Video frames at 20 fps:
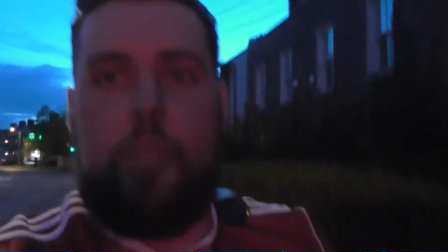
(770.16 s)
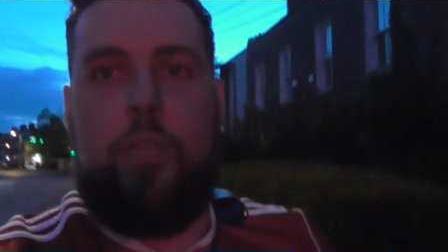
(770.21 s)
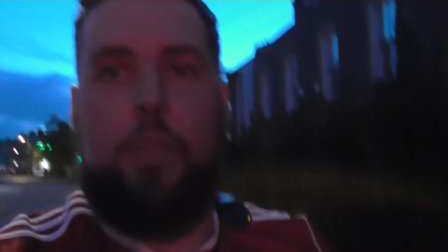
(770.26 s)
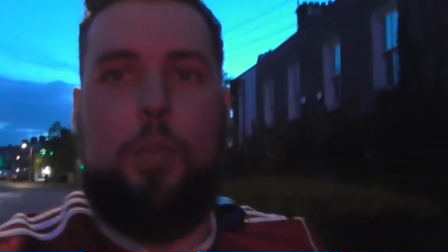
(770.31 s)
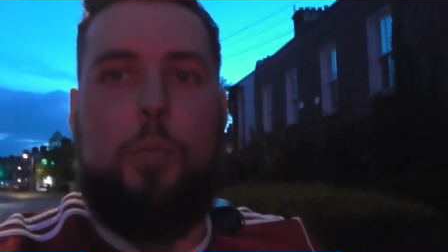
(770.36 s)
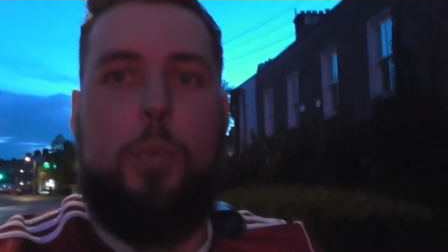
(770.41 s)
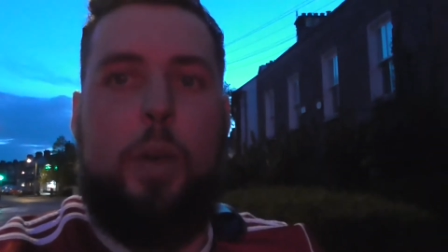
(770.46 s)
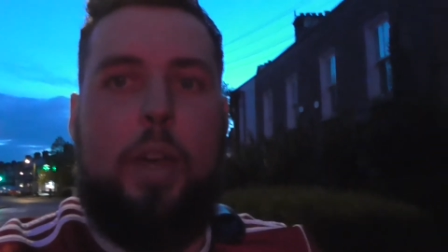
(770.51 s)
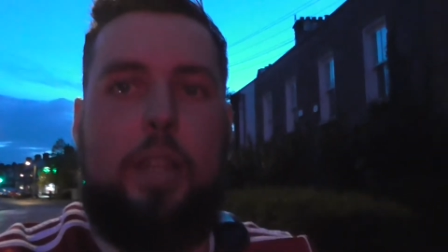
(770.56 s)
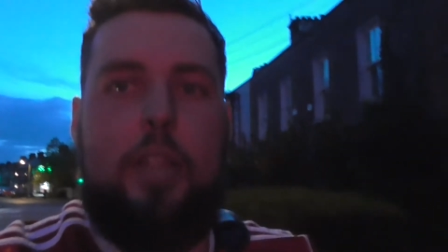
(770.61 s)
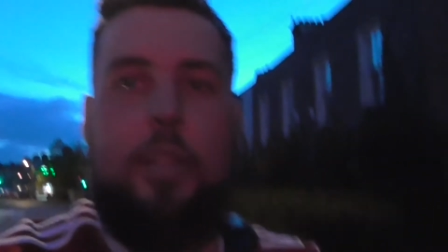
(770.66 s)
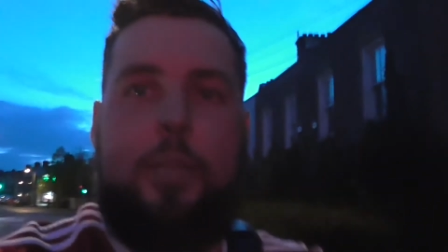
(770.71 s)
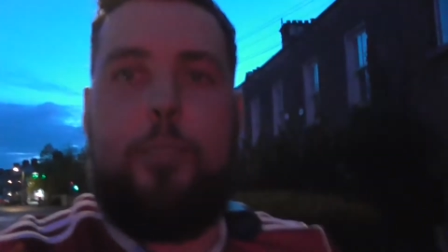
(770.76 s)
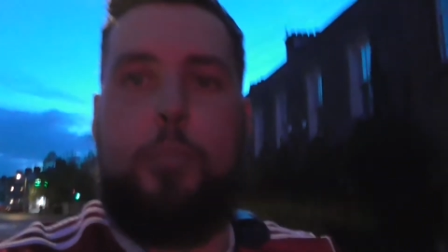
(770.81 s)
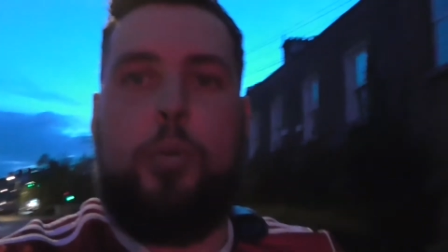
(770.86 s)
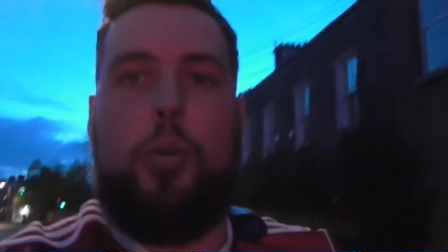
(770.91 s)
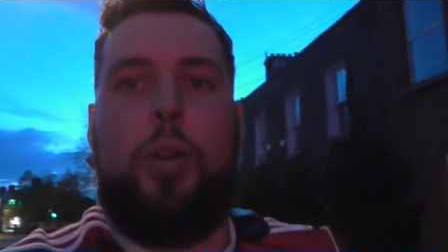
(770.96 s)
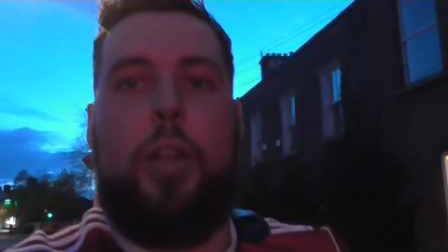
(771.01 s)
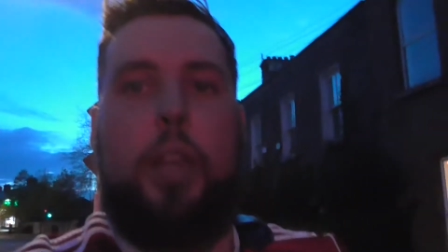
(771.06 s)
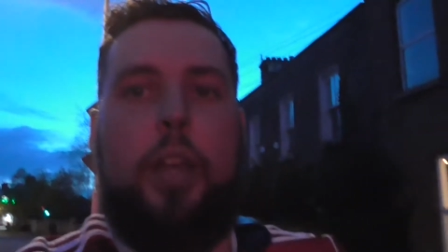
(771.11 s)
lifting weights.
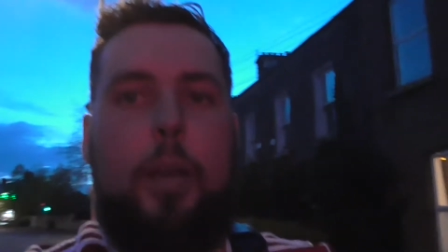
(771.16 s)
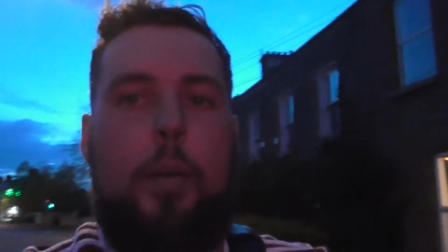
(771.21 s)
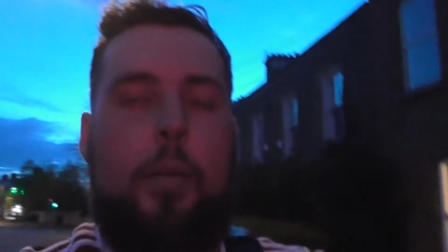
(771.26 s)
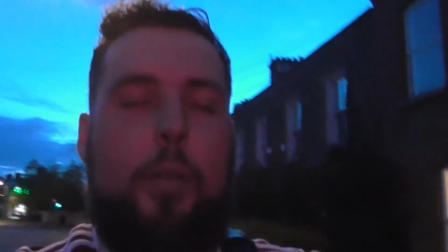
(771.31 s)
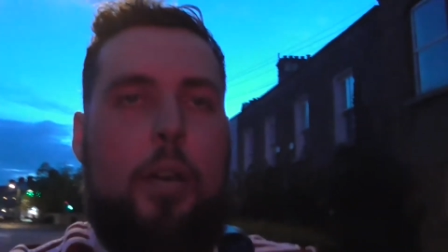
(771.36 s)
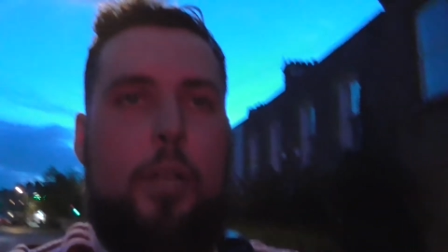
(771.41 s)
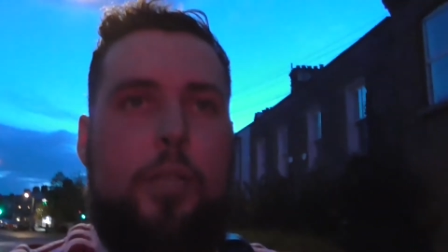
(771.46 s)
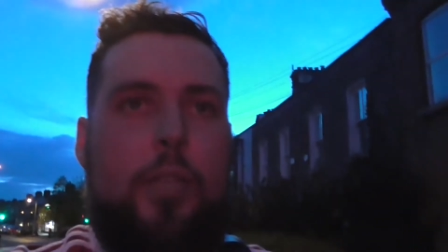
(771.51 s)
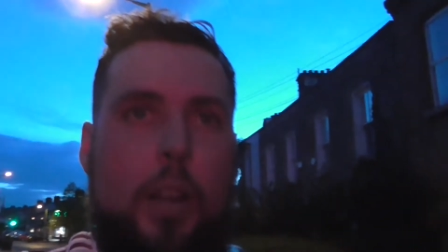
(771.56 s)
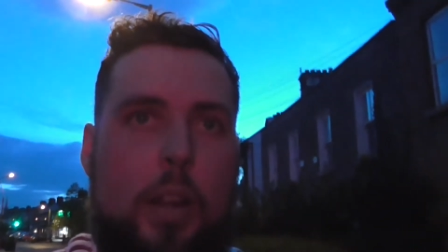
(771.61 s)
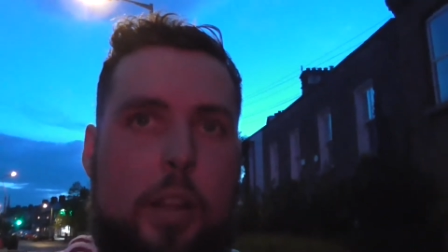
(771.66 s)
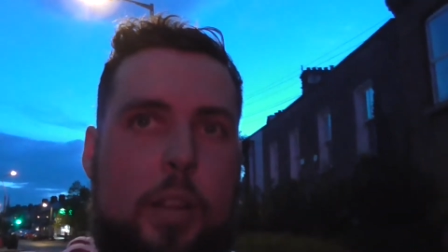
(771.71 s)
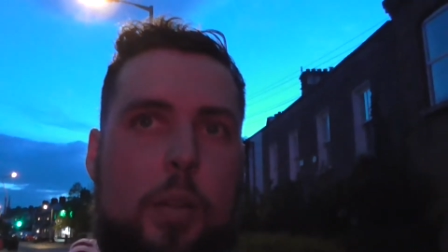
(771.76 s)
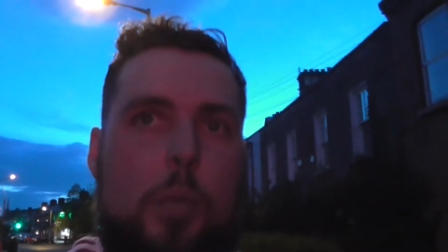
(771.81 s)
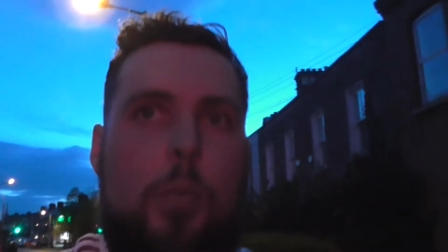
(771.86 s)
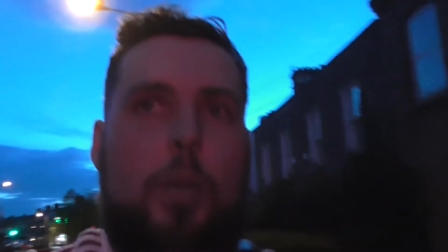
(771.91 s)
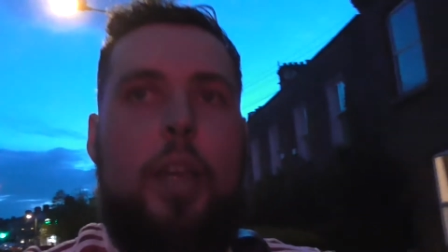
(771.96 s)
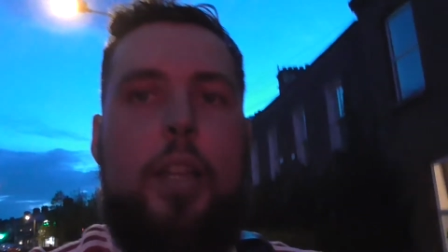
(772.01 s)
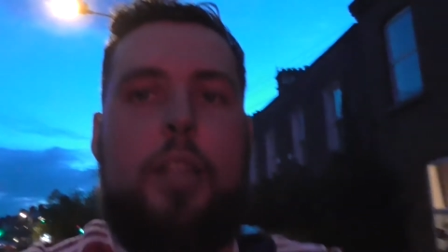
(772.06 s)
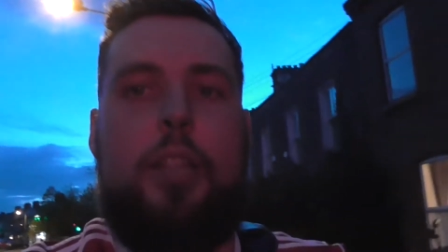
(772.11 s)
But uh, I feel like
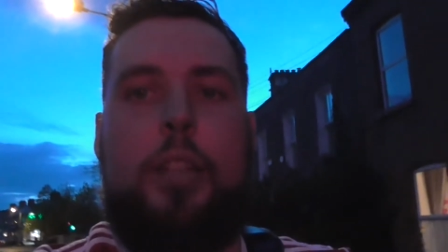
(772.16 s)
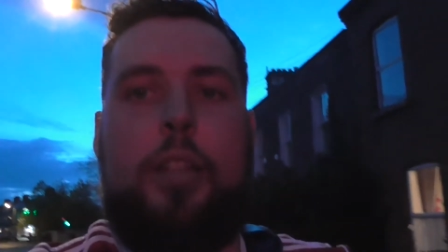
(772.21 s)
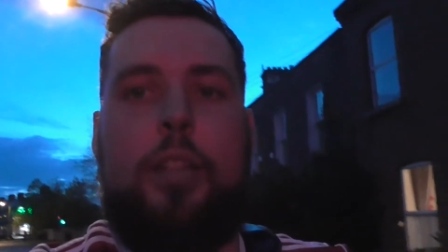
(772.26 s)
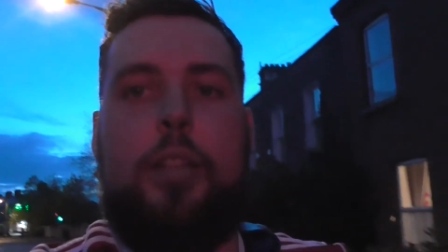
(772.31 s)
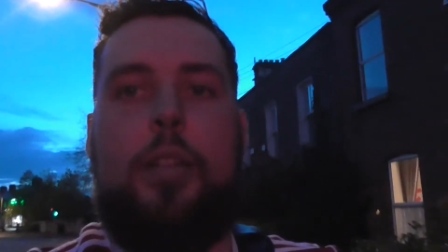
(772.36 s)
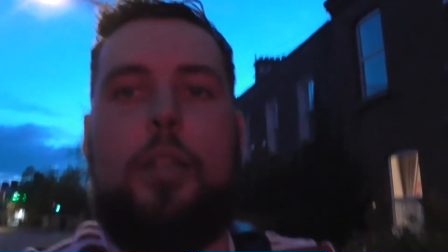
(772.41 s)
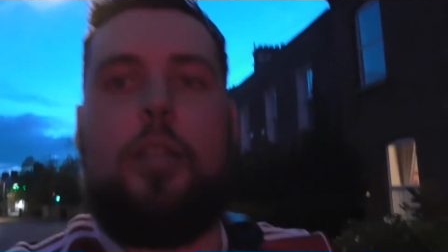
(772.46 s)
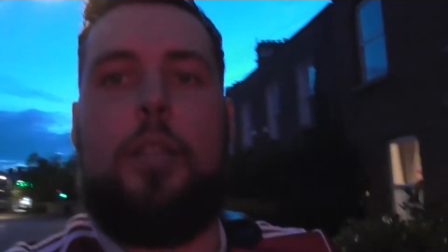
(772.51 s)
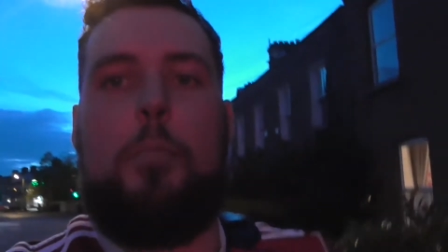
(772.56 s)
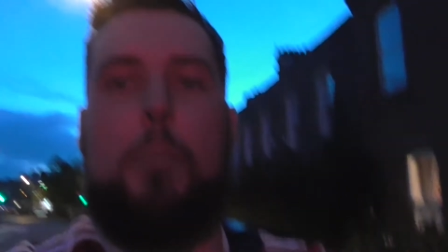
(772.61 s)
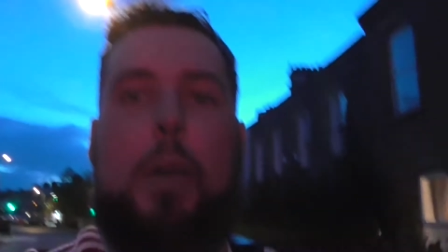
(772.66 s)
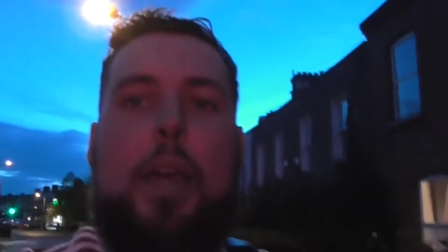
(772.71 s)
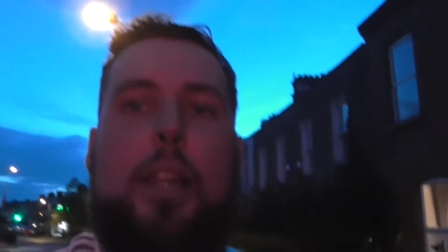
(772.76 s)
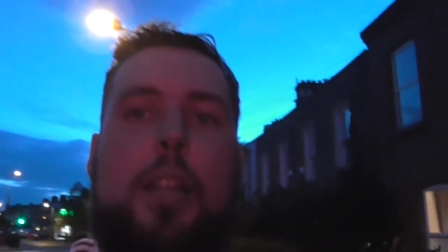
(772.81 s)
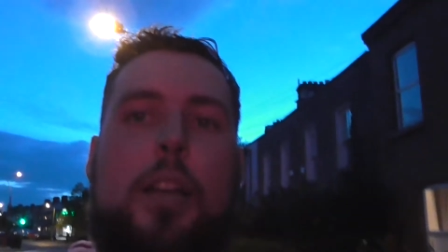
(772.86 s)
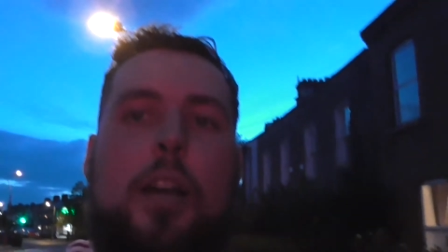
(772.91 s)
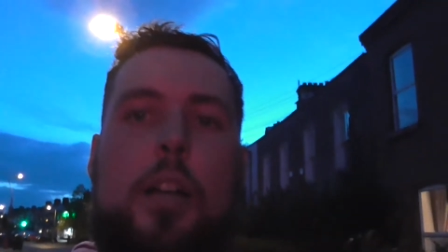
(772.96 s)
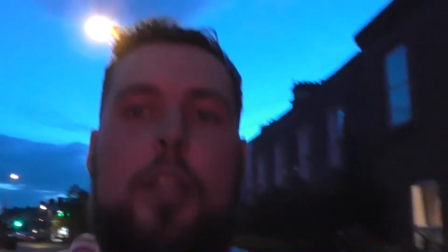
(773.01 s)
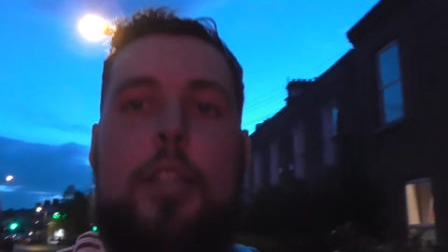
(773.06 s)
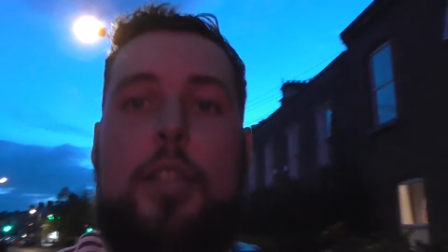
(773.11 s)
the weights and the, the
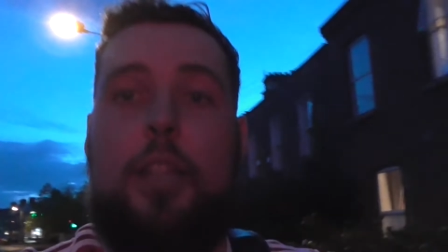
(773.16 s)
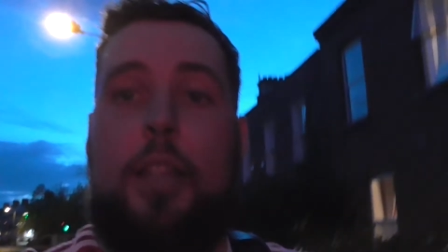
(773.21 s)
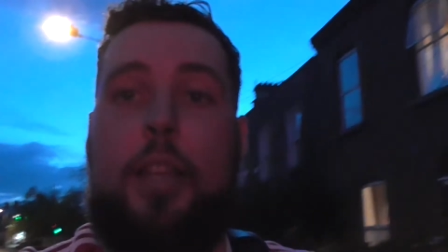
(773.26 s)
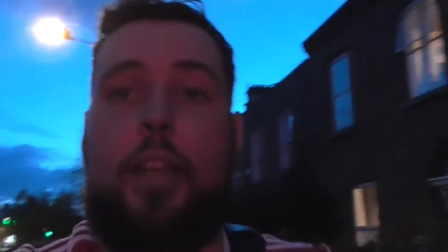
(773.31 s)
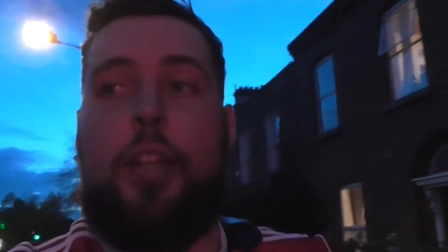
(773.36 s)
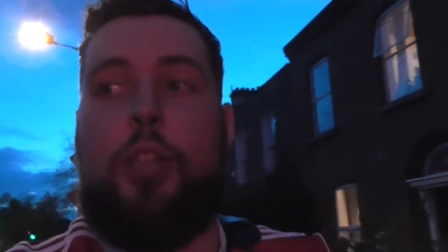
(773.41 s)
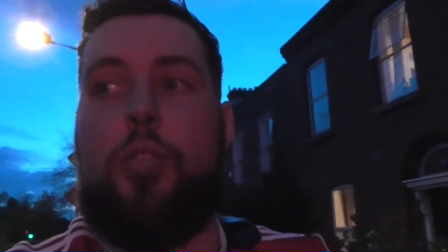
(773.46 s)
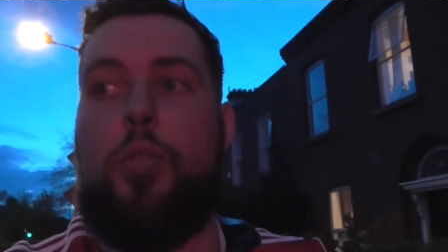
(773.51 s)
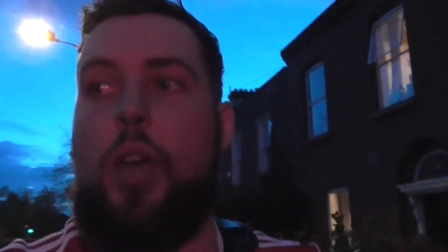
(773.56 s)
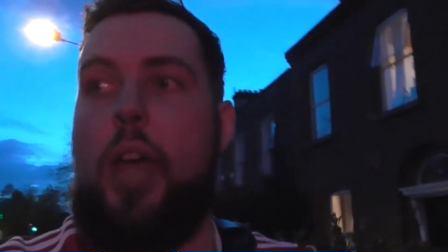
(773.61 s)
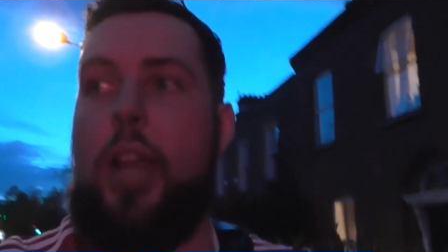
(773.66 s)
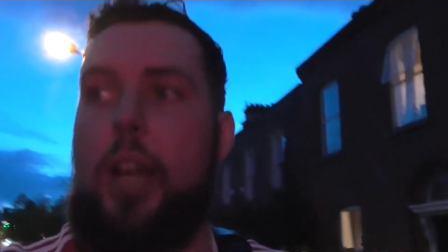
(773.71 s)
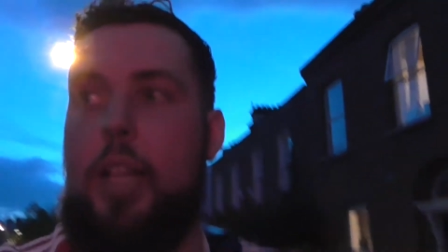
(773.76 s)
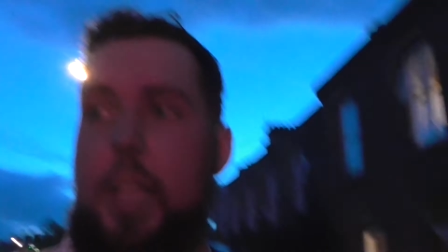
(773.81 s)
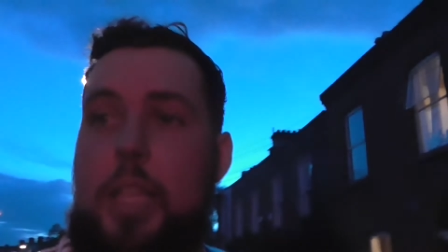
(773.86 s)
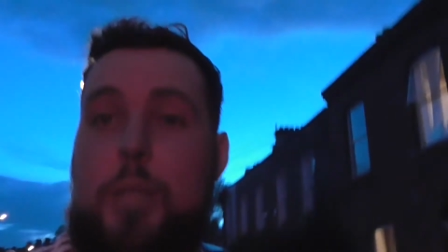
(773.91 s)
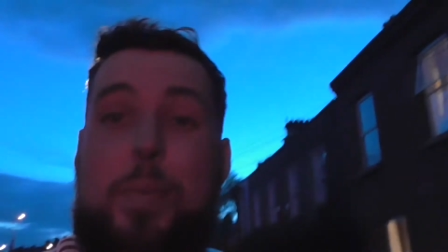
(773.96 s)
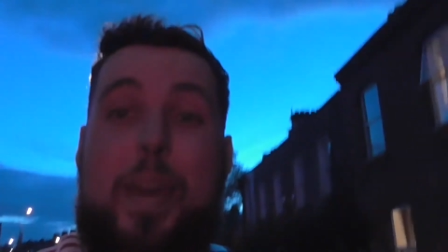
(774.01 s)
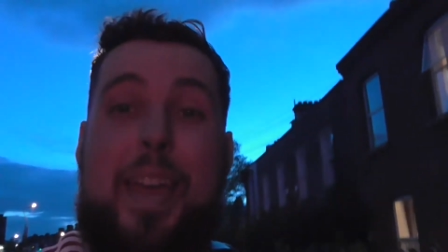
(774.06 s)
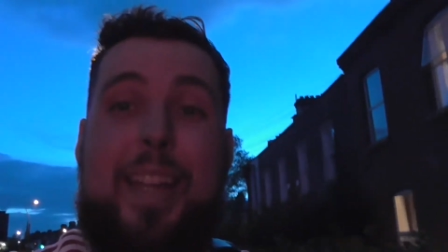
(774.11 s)
metcons and the HIIT
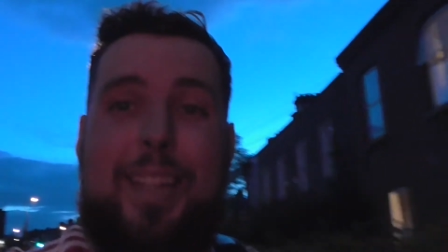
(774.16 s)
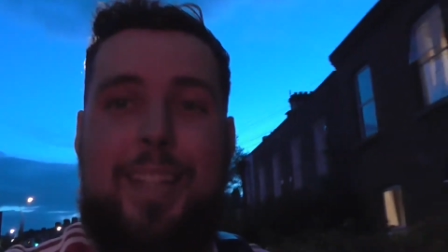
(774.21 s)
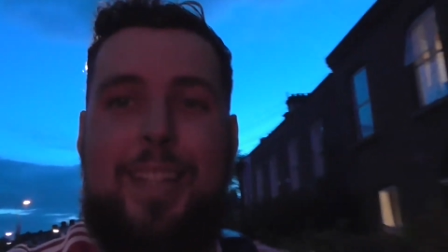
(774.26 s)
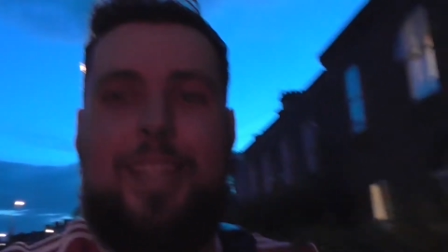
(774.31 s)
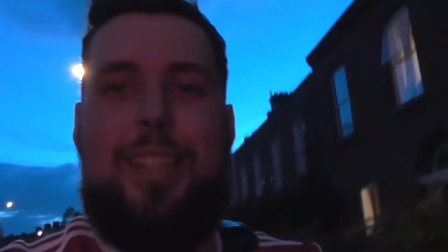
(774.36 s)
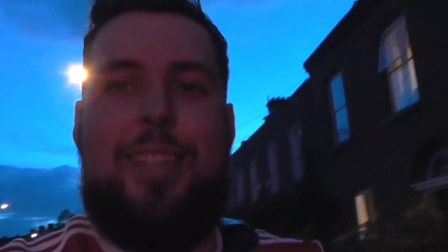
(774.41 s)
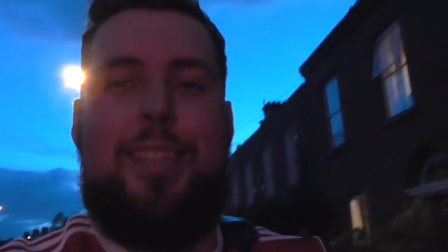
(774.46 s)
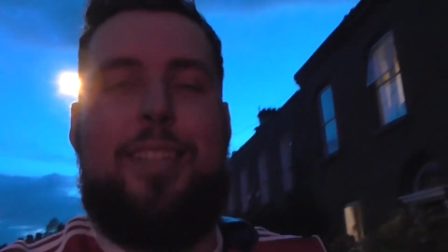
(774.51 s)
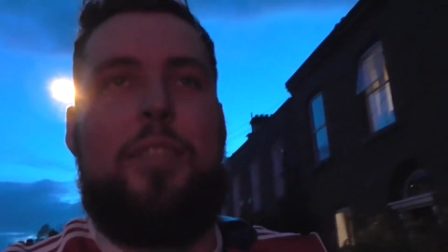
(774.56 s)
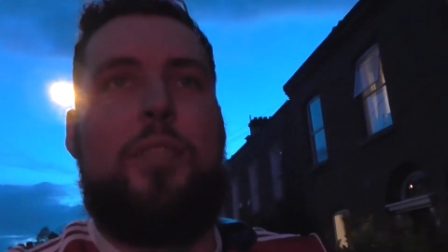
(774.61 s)
training has paid its